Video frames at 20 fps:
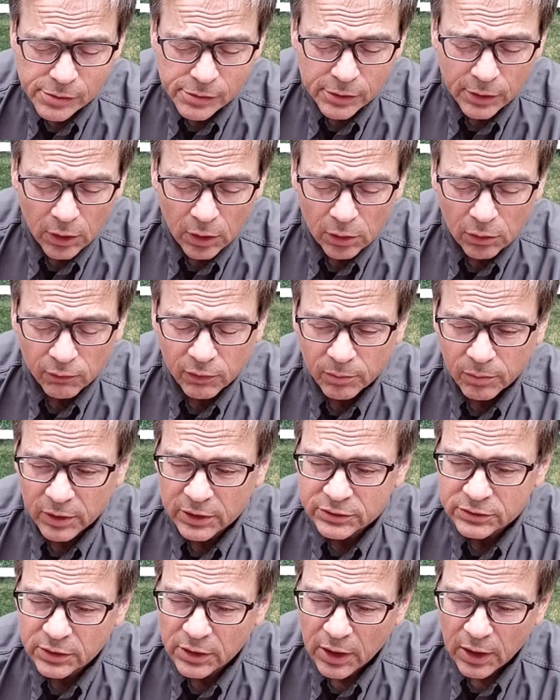all over the
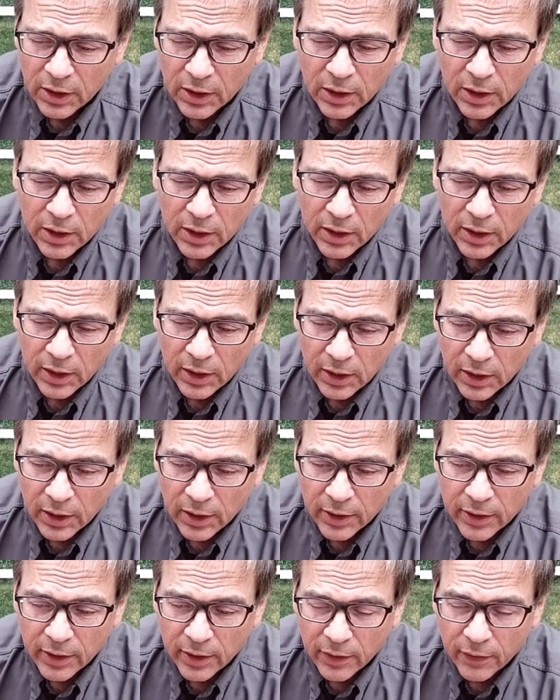place,
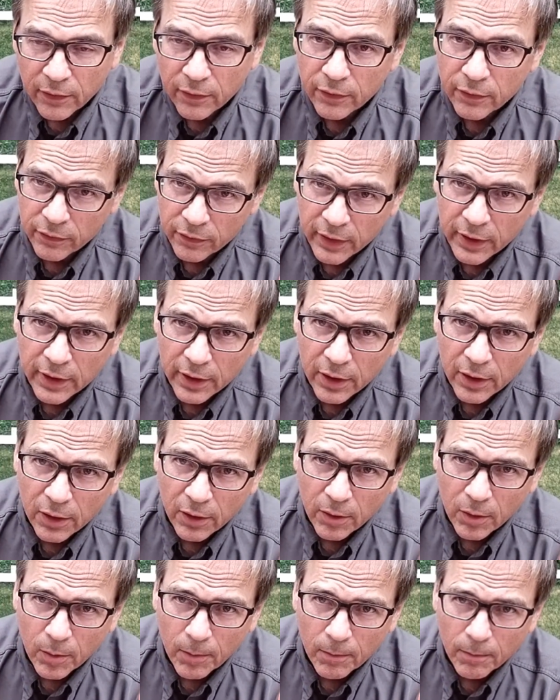and they
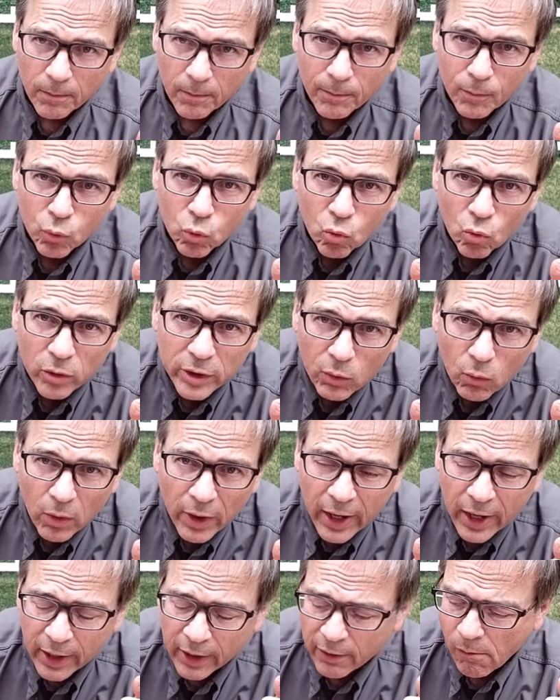are pretty
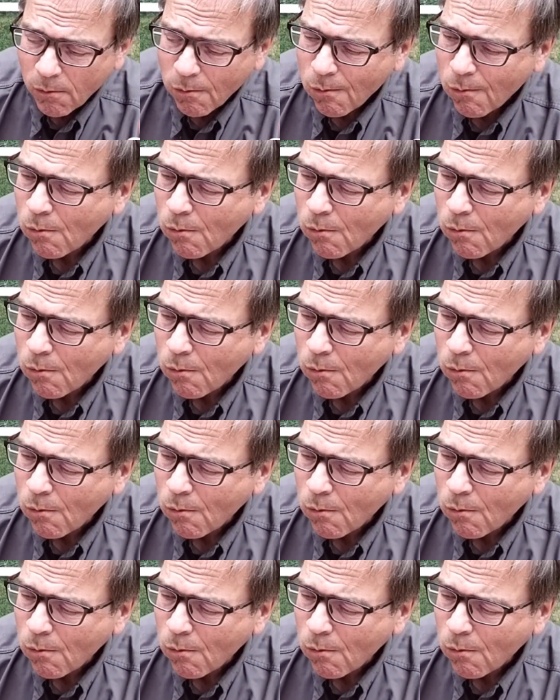rank.